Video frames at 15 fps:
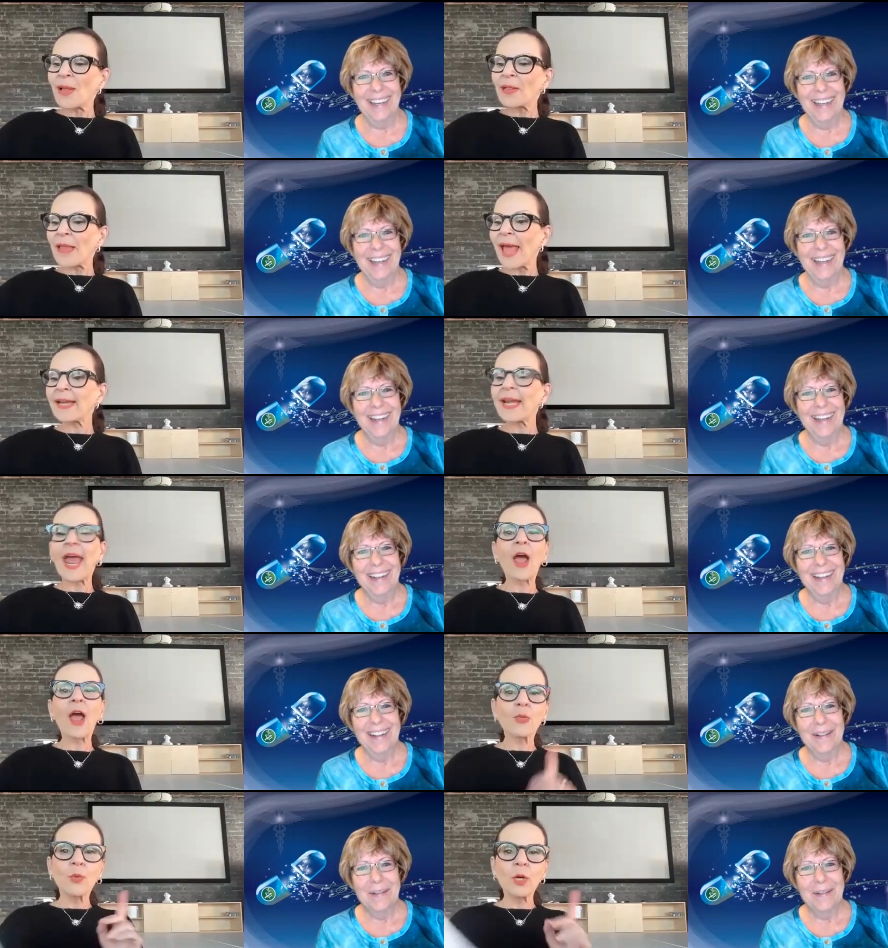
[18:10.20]
Speaker 1: well and
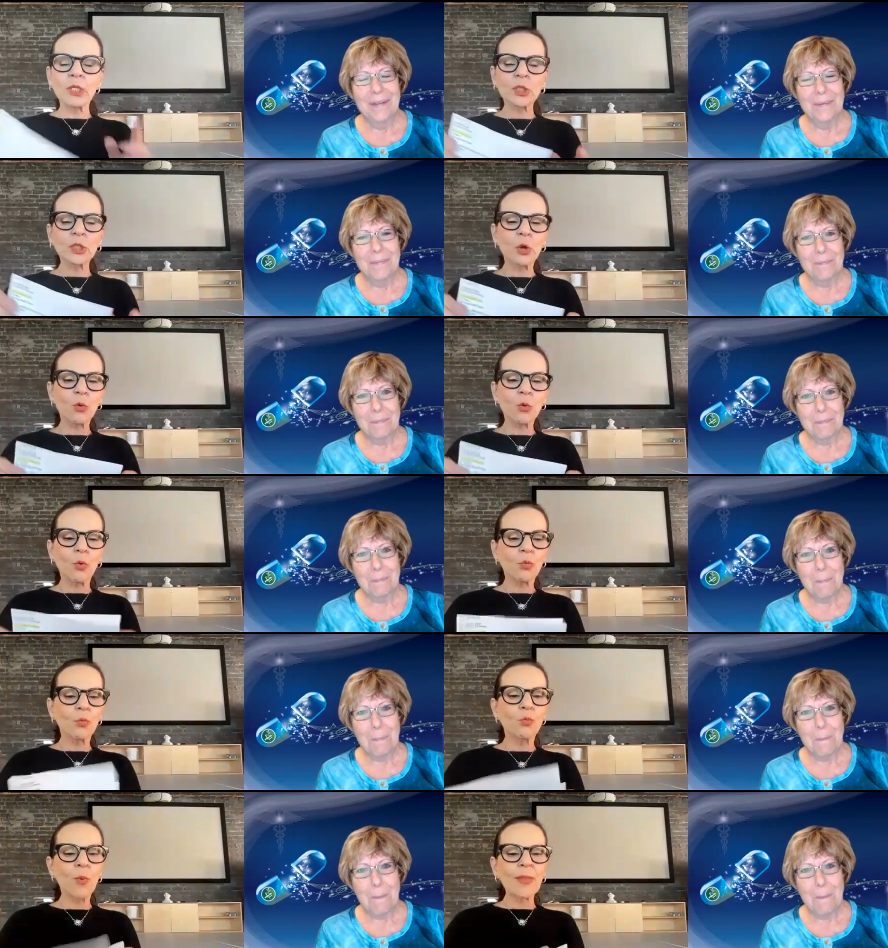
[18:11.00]
oh
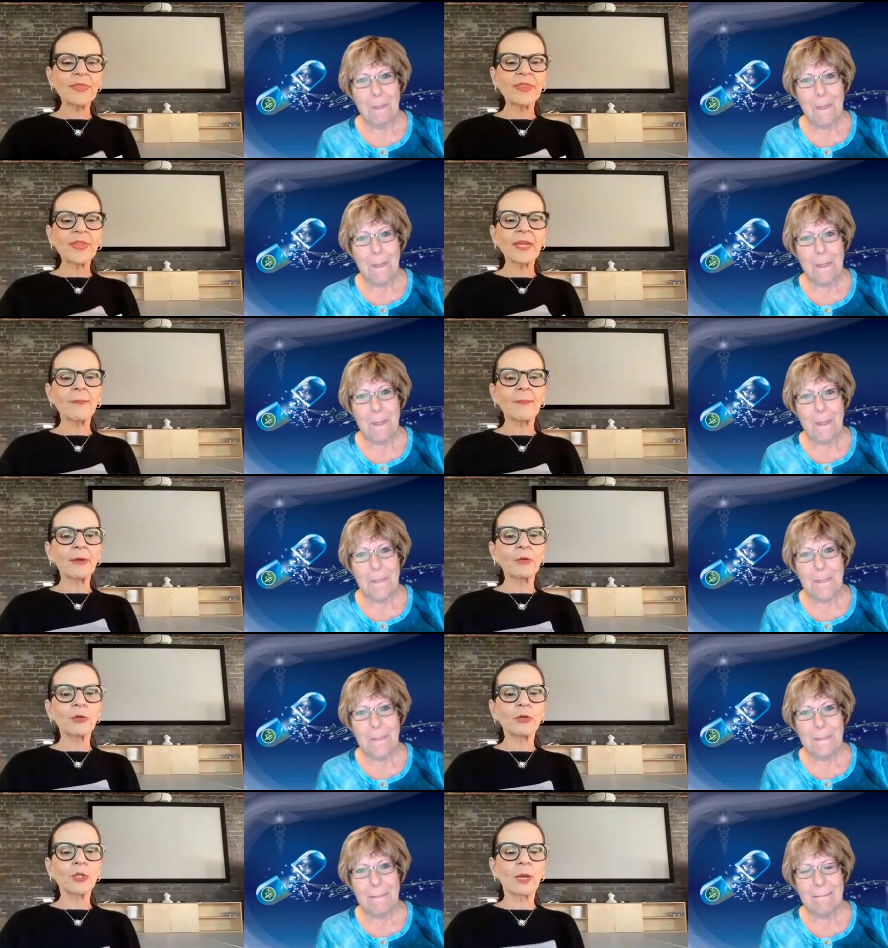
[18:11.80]
so one thing
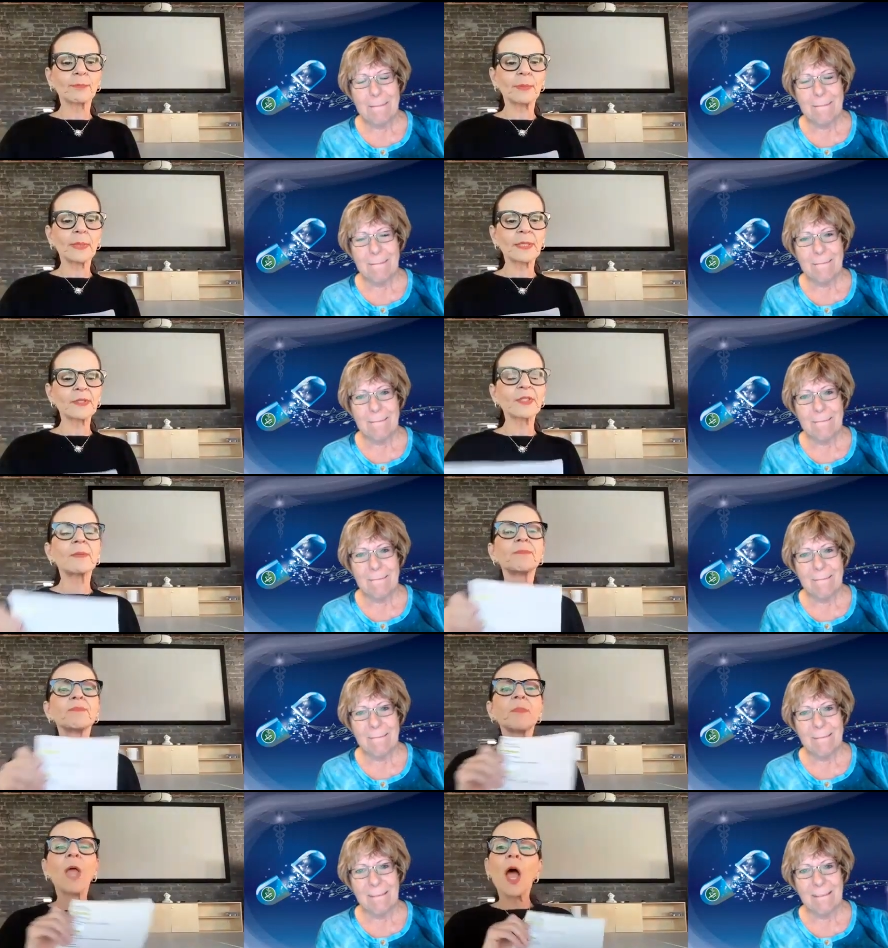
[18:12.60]
about your dump list